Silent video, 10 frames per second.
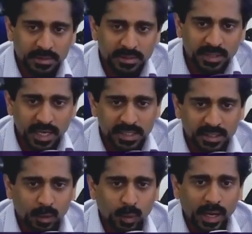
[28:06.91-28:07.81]

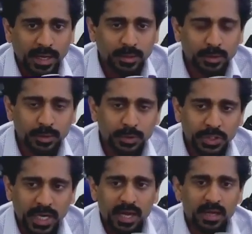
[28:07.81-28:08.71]
presentation, I would like to
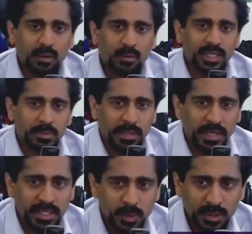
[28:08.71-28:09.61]
share our
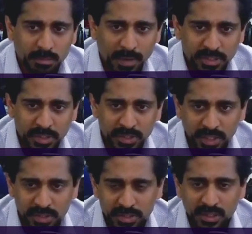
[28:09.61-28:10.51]
experience with Magic
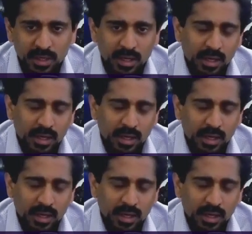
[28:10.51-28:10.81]
Touch